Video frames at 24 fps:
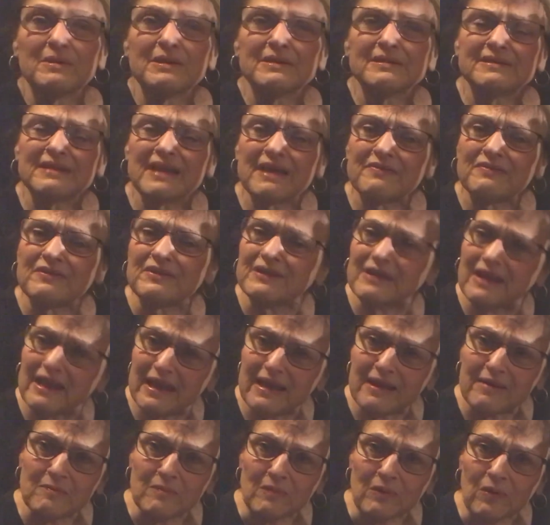is that the
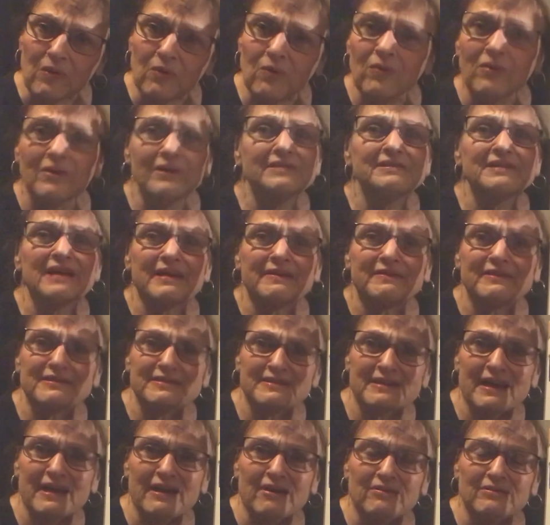name or is that the
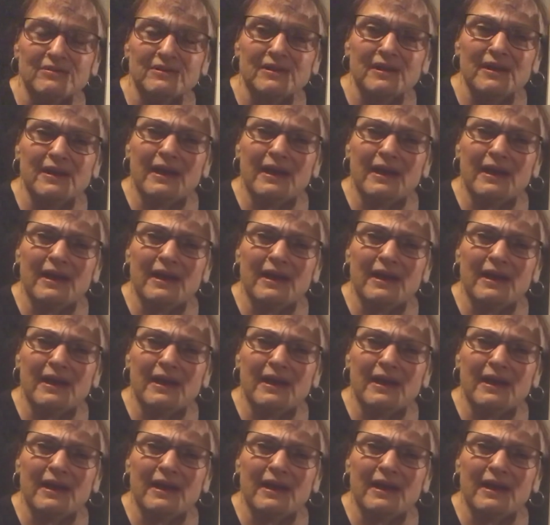sound?